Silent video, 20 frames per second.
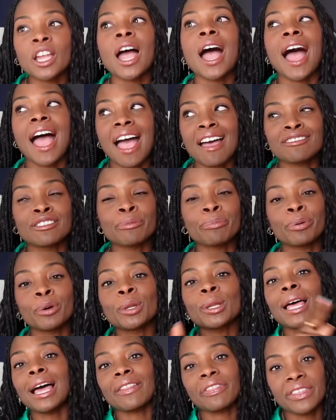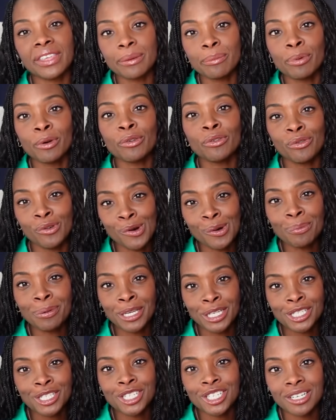I have to pull out the before
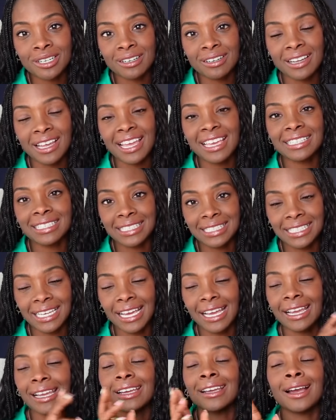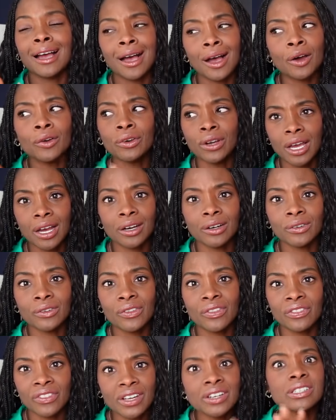picture and say, oh no,
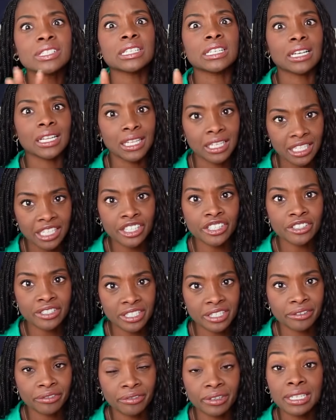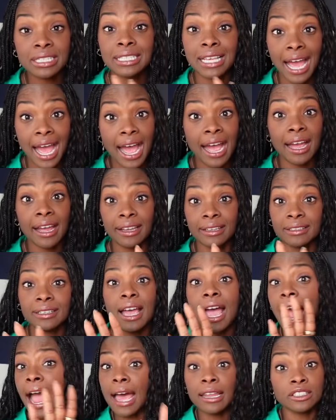there's a clear difference. I
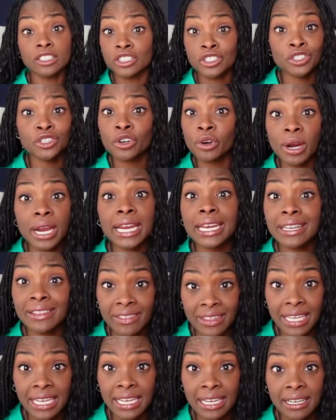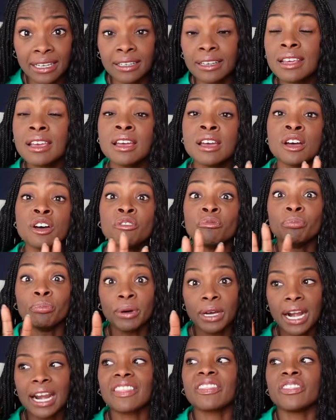looked great then,
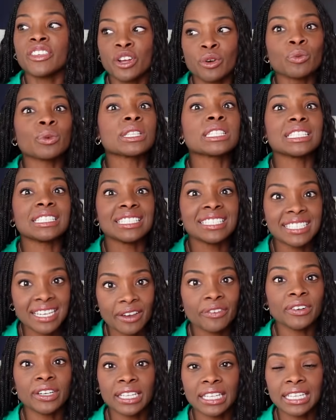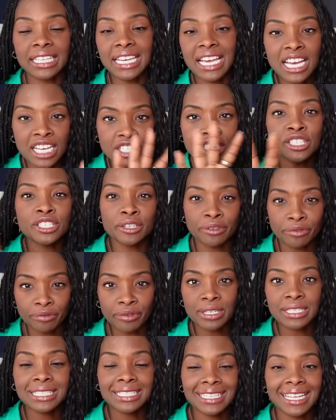but there was definitely a
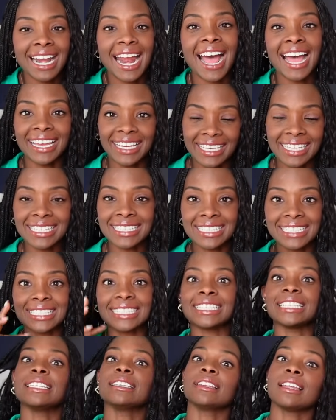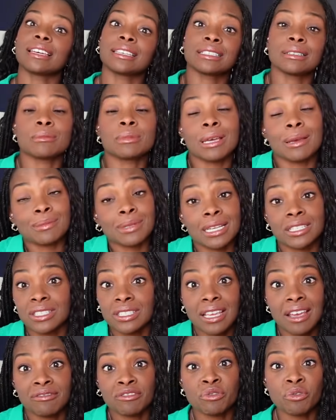difference that I can see. Like sometimes I
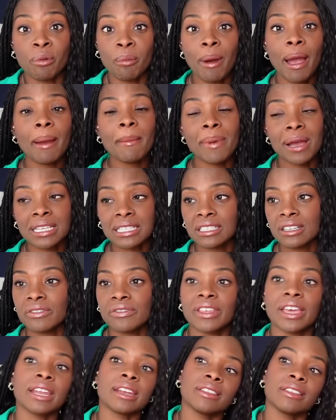just have to remind myself that.